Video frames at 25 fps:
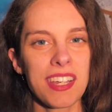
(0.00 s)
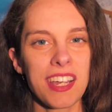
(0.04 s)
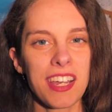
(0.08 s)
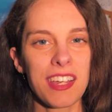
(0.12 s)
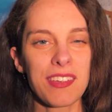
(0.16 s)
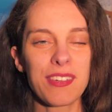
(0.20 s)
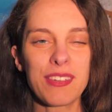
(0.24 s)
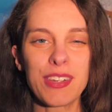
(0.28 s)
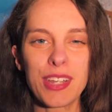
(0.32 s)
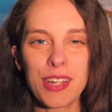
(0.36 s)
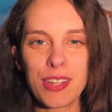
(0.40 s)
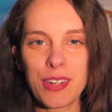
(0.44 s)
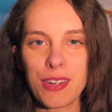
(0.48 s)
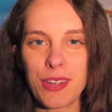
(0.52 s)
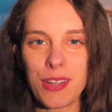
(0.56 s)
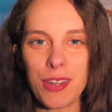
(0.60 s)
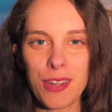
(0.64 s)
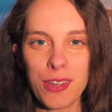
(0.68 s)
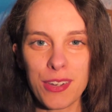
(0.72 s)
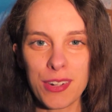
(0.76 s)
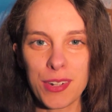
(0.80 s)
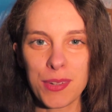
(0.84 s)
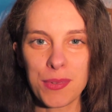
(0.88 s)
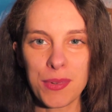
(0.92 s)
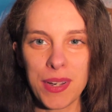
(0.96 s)
I've learned
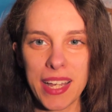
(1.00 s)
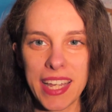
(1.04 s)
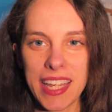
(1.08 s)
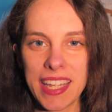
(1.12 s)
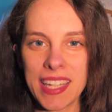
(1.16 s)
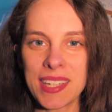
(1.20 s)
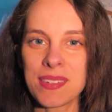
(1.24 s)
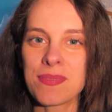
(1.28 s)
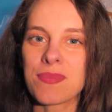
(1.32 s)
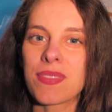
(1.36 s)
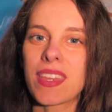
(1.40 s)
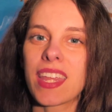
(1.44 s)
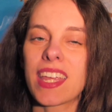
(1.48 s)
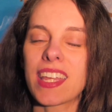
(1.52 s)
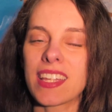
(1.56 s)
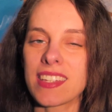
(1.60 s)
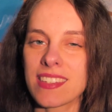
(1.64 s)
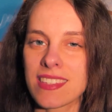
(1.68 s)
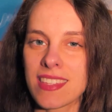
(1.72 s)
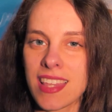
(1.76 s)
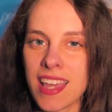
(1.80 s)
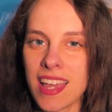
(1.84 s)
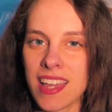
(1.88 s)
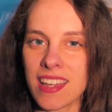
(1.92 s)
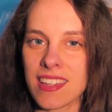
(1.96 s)
along the way
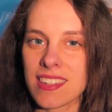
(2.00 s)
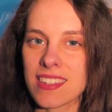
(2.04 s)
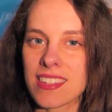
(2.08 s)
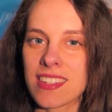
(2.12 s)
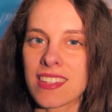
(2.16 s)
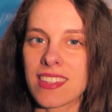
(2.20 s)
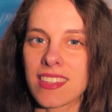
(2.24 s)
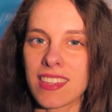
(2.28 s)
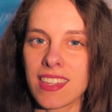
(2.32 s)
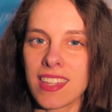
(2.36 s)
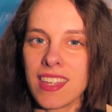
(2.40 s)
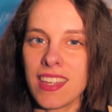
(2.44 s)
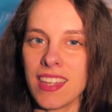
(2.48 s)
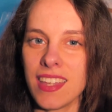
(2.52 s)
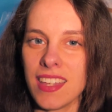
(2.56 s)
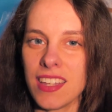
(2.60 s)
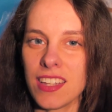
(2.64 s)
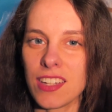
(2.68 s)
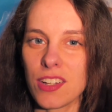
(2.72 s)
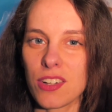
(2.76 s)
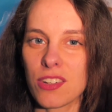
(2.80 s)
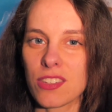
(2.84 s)
is that the ink